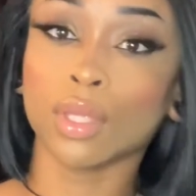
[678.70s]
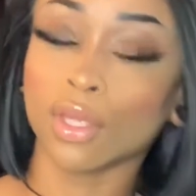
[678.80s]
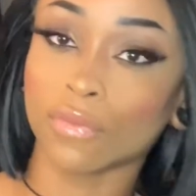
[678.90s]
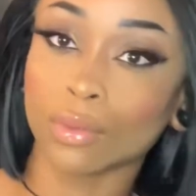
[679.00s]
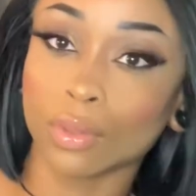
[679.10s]

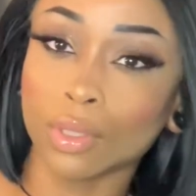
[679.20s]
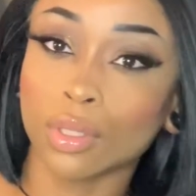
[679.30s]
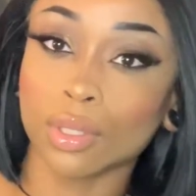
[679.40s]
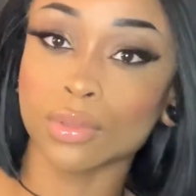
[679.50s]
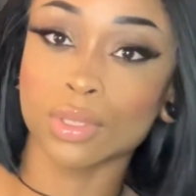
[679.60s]
if you look
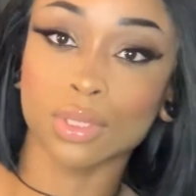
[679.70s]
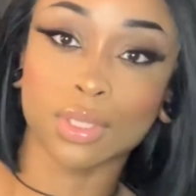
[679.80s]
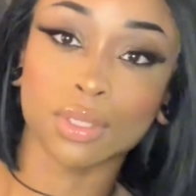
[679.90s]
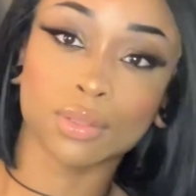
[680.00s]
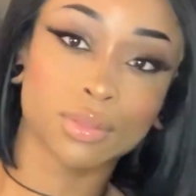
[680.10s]

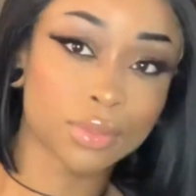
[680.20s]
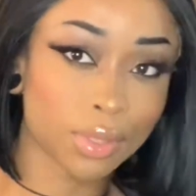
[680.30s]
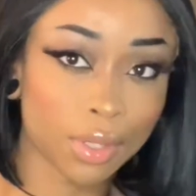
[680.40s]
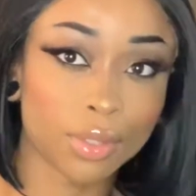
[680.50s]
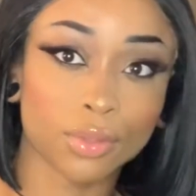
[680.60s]
closely,
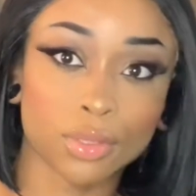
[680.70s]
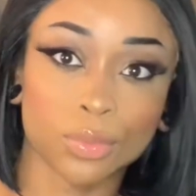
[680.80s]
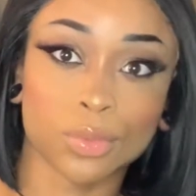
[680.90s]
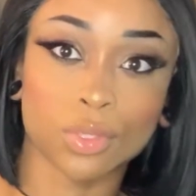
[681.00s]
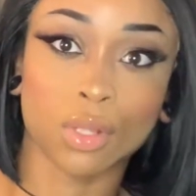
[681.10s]
sorry, I thought
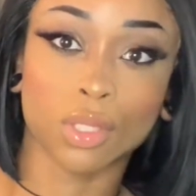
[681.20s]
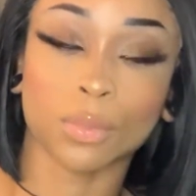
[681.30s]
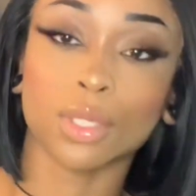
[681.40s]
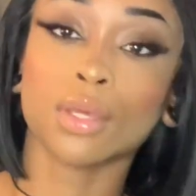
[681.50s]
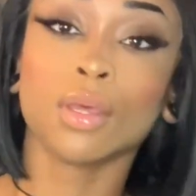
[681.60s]
someone was calling
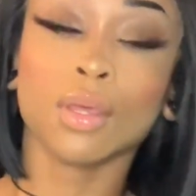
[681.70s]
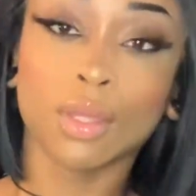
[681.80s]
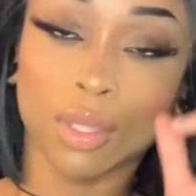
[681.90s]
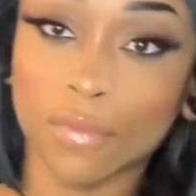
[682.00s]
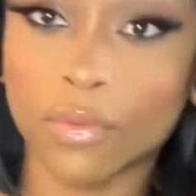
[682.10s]
me.
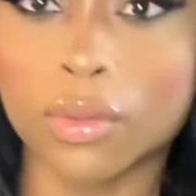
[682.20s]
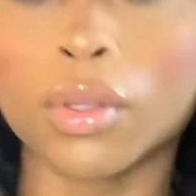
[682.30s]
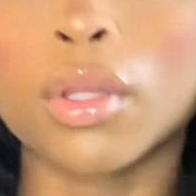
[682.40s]
If you look